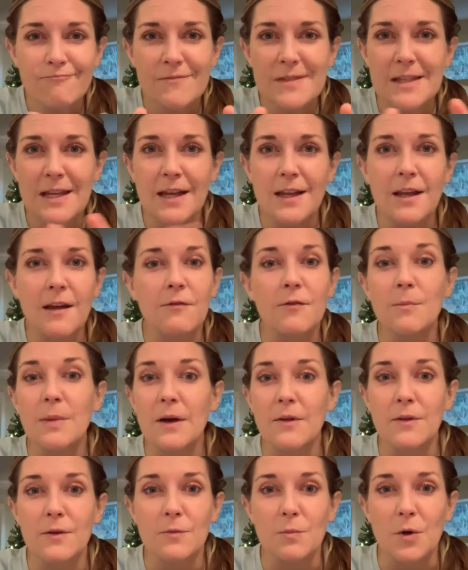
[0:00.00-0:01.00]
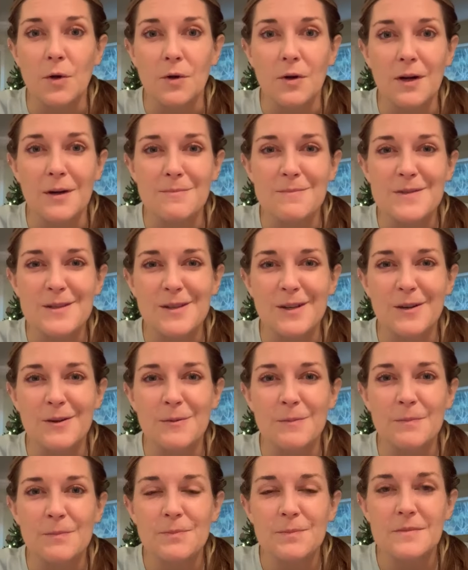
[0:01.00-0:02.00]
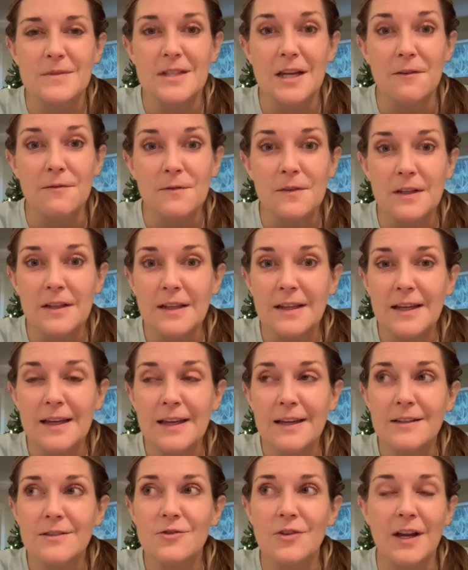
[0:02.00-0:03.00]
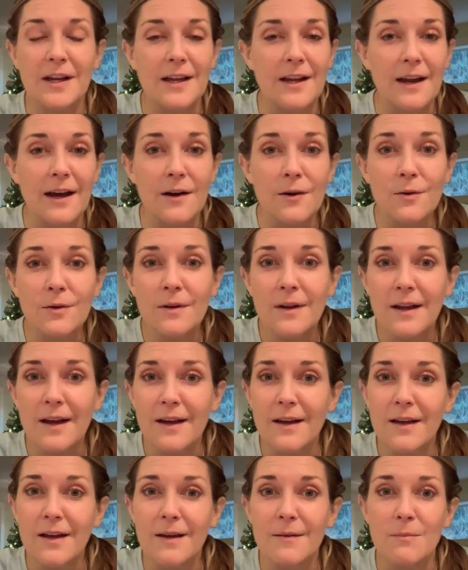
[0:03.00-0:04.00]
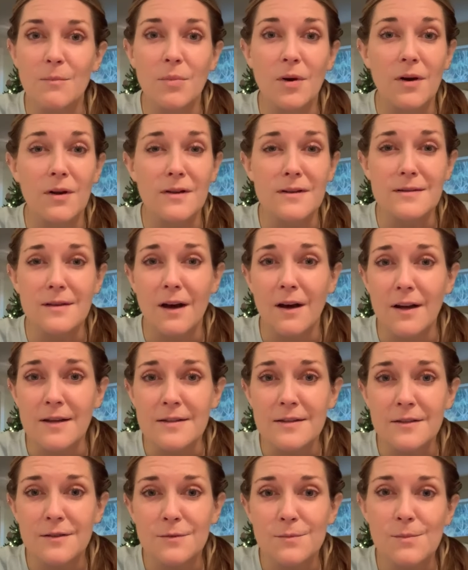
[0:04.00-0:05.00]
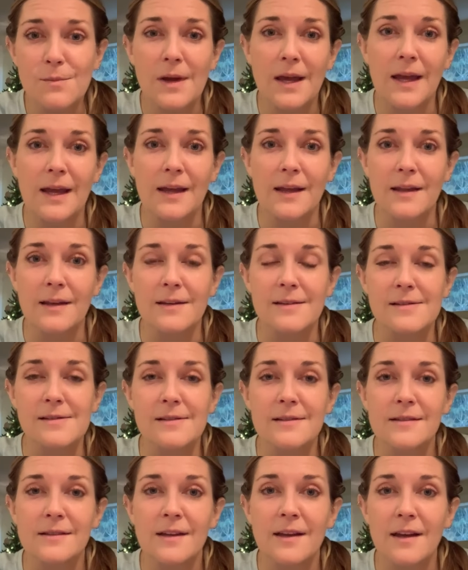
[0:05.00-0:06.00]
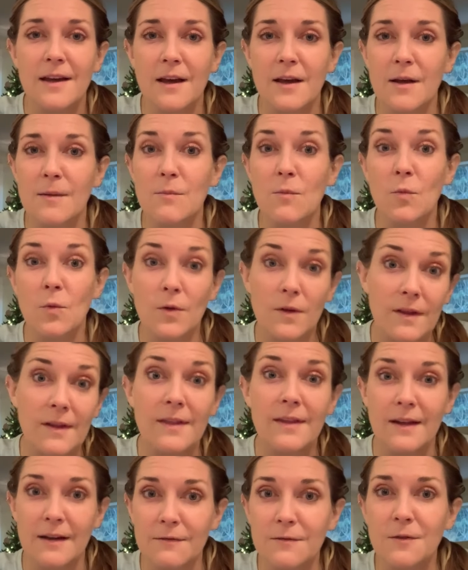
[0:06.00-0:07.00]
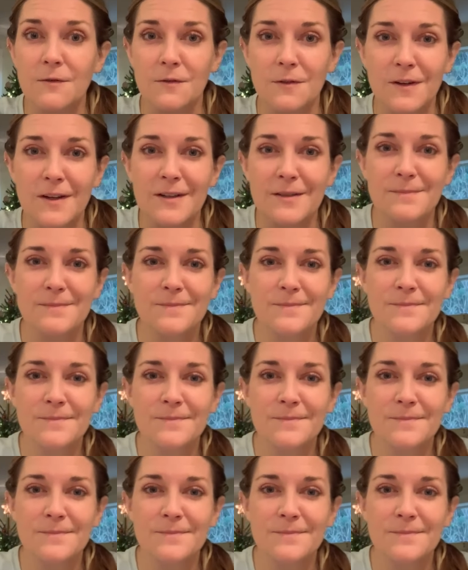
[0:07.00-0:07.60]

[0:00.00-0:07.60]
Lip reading: say enough about this program. So definitely check it out. Paul's awesome, and I'm really thankful for it.